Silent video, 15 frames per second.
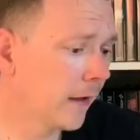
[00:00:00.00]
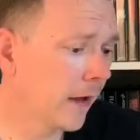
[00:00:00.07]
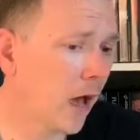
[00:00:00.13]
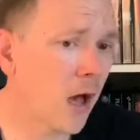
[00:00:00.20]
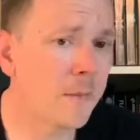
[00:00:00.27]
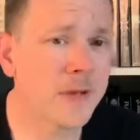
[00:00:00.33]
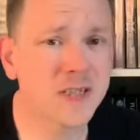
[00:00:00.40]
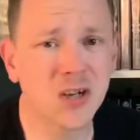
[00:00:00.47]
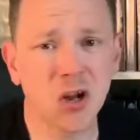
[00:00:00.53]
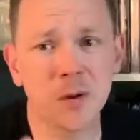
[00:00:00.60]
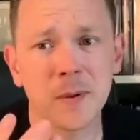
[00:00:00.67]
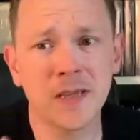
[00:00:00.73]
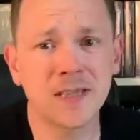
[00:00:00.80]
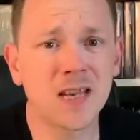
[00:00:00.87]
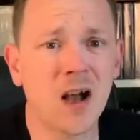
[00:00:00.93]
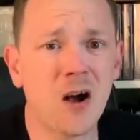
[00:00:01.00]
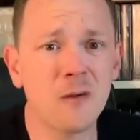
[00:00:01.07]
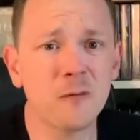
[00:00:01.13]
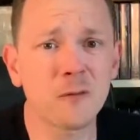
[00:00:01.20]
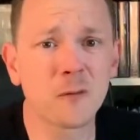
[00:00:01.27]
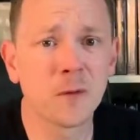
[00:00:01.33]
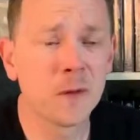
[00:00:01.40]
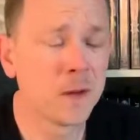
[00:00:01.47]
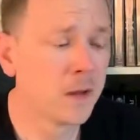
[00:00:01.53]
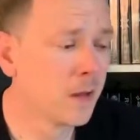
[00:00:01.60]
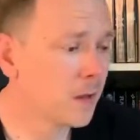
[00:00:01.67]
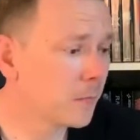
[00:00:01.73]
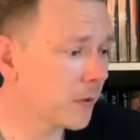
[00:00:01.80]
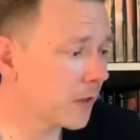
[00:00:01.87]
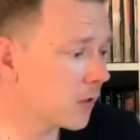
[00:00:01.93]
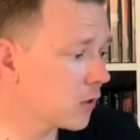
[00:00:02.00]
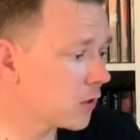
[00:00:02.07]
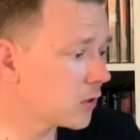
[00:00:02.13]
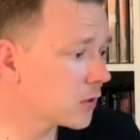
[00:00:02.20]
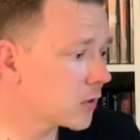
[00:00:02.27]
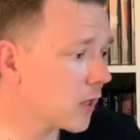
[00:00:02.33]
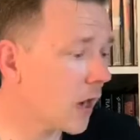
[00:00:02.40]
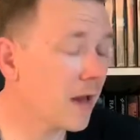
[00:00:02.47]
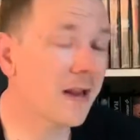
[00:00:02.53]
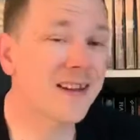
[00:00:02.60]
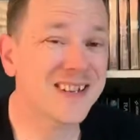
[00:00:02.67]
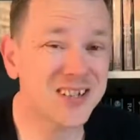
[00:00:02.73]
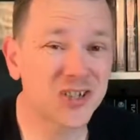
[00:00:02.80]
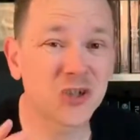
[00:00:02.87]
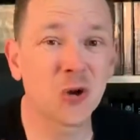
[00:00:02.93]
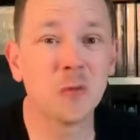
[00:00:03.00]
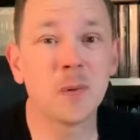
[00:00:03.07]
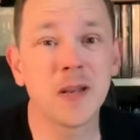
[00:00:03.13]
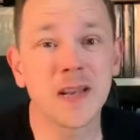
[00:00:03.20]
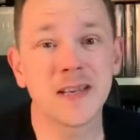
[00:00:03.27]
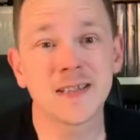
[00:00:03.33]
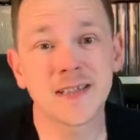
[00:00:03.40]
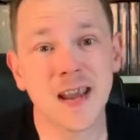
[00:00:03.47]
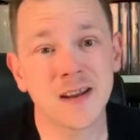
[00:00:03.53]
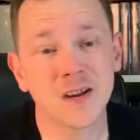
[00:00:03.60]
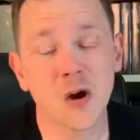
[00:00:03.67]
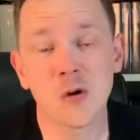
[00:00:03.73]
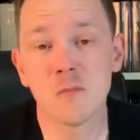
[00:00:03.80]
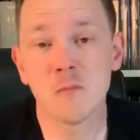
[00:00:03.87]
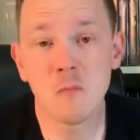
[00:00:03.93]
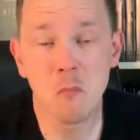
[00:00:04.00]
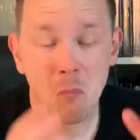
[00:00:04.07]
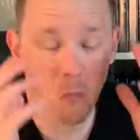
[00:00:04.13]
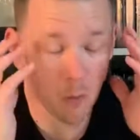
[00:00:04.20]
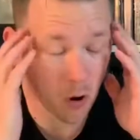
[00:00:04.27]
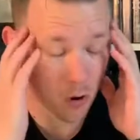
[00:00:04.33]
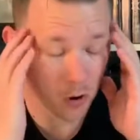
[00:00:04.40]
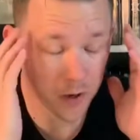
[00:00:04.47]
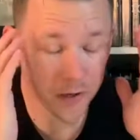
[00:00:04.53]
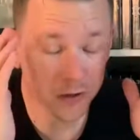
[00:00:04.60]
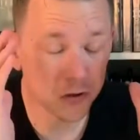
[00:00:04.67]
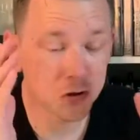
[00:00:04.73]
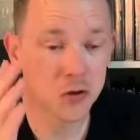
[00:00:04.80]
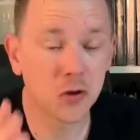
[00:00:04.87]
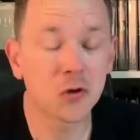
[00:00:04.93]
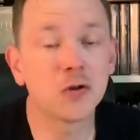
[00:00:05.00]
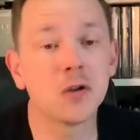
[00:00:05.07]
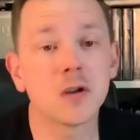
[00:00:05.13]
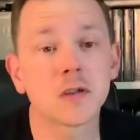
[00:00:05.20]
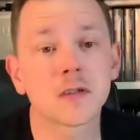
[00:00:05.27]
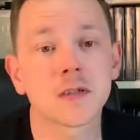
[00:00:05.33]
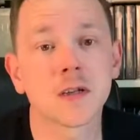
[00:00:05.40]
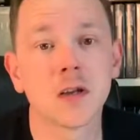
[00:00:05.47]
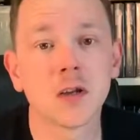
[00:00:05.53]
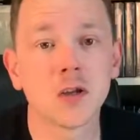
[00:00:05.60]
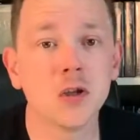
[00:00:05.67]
It's going to be tough because Super Nintendo, my goodness,